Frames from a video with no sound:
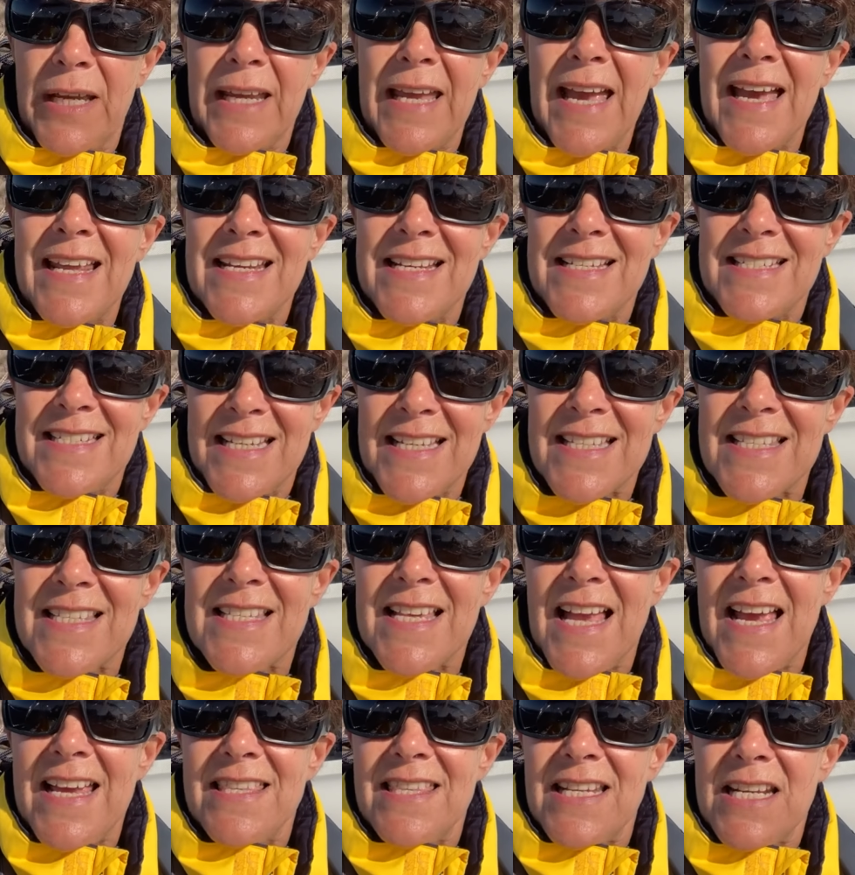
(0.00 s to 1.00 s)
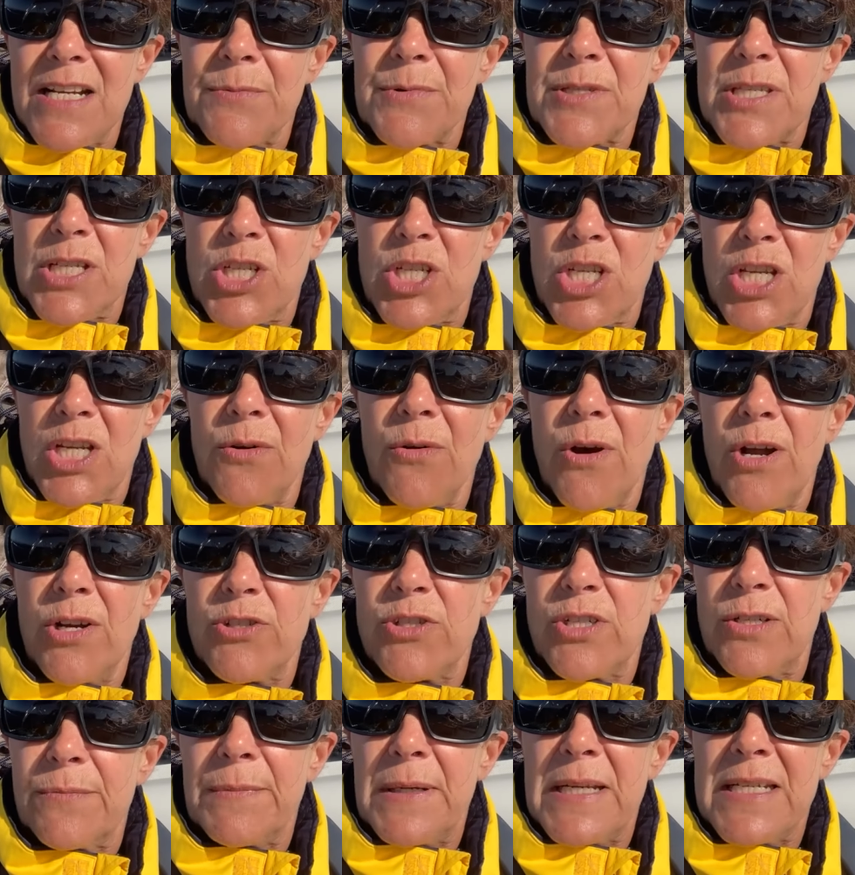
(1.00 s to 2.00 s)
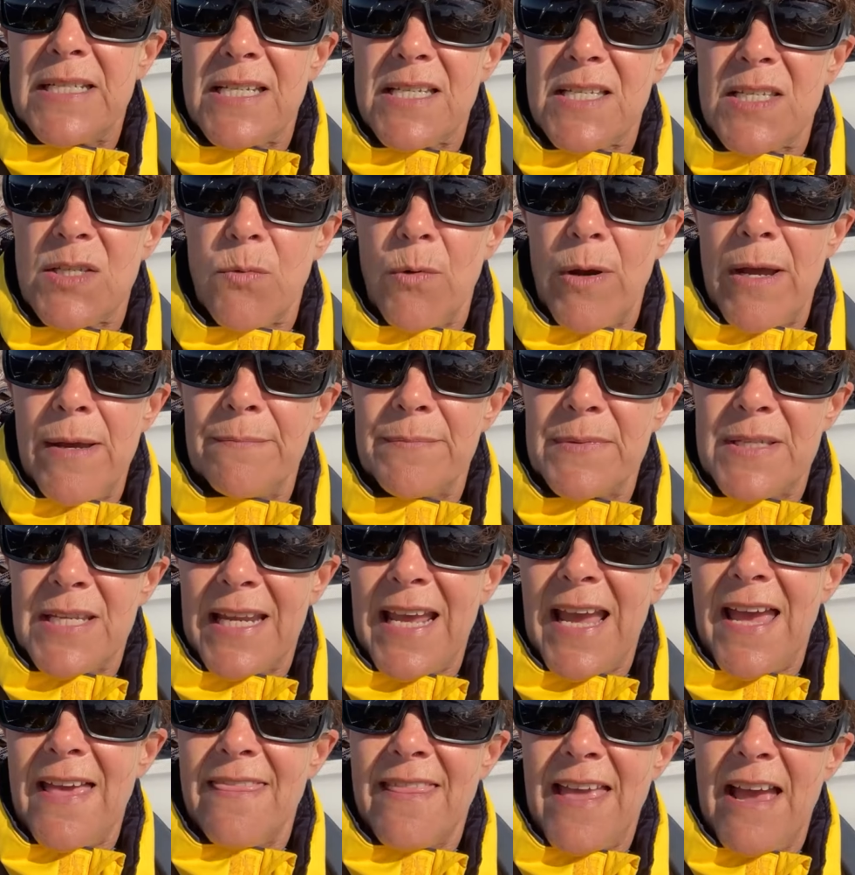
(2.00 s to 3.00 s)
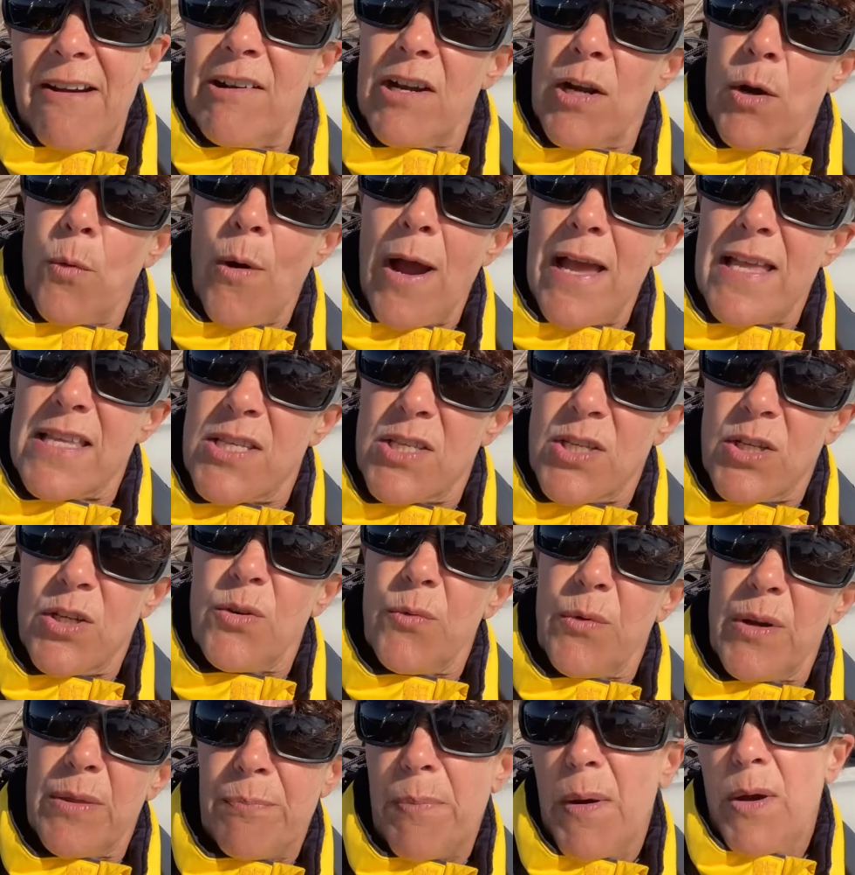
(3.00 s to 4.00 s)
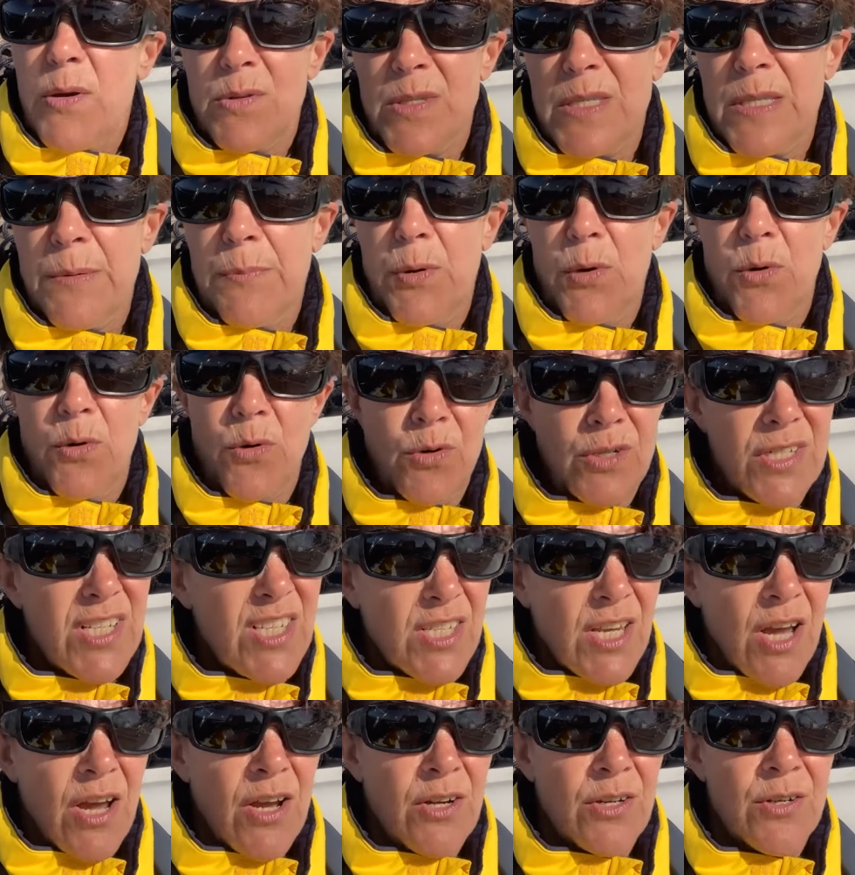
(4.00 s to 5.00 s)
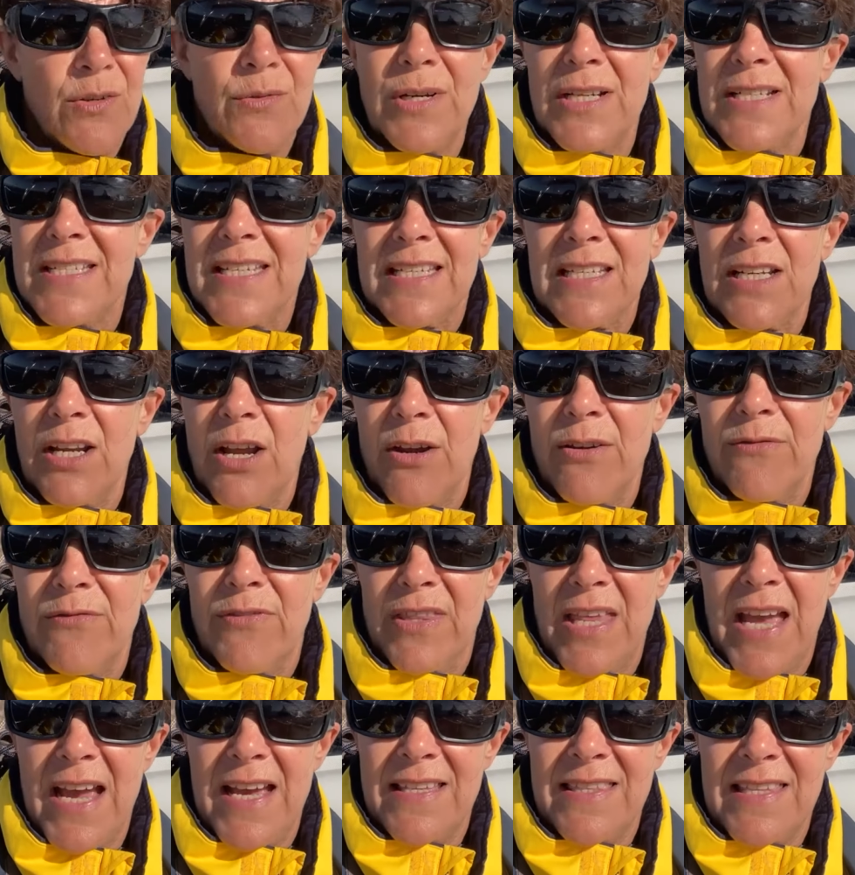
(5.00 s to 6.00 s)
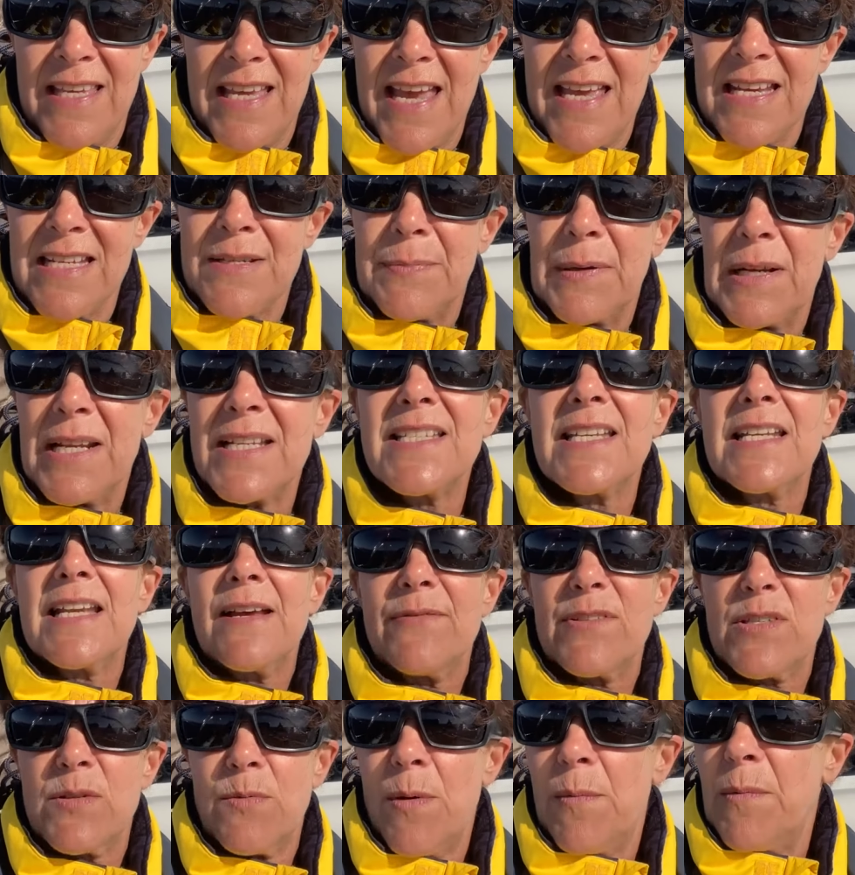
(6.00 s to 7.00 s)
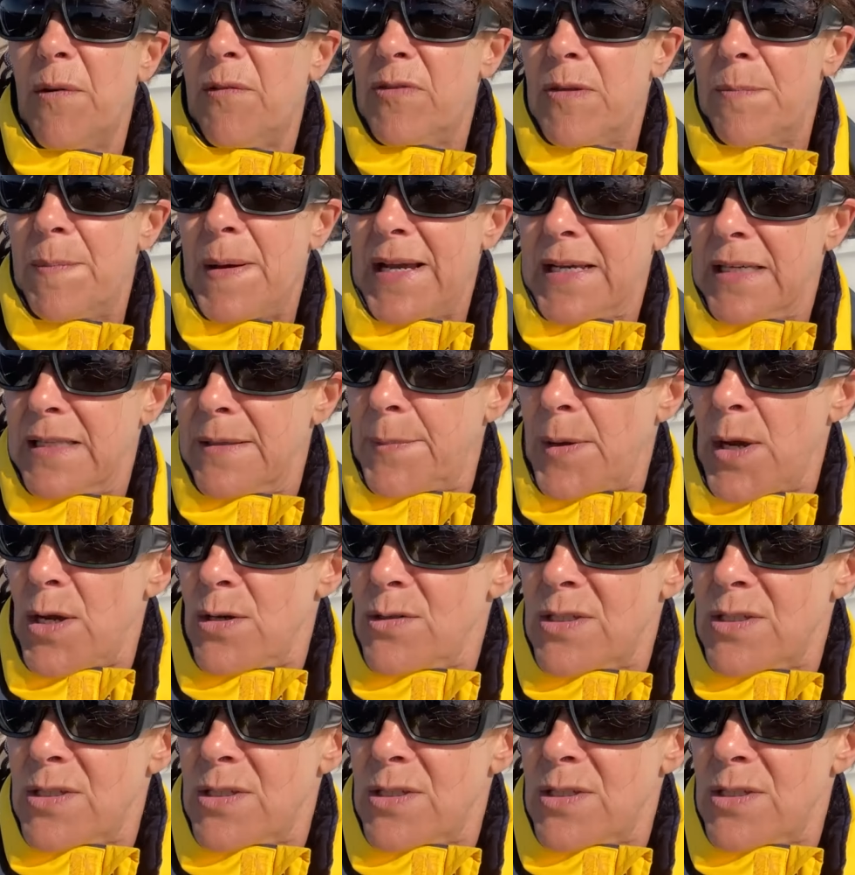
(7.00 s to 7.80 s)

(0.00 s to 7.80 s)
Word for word: again it did say that it was a 200 meter swim to get there in a wetsuit with boat support so I didn't go for that in the end but I did have a swim off the back of the boat